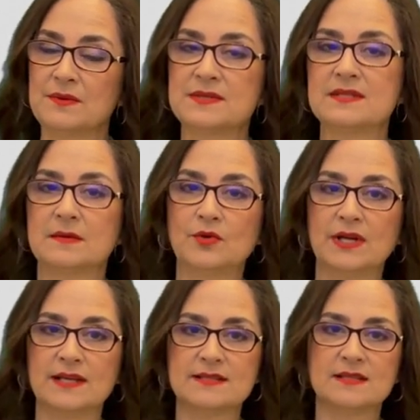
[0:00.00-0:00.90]
I'll
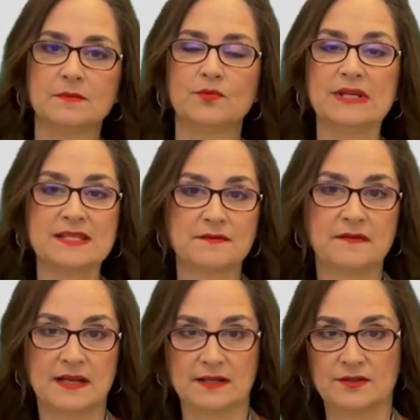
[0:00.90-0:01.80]
summarize some risk
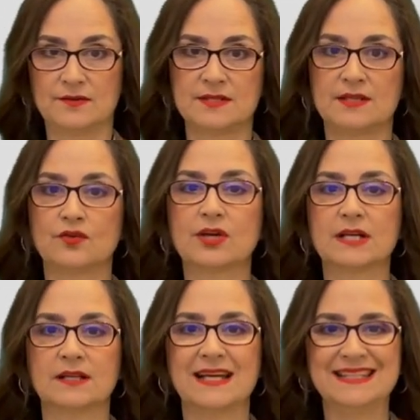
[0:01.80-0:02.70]
factors that
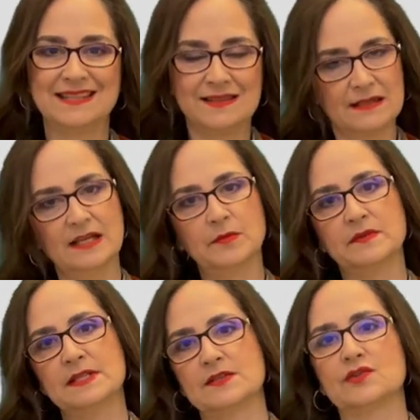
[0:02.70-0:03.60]
occur at the time of the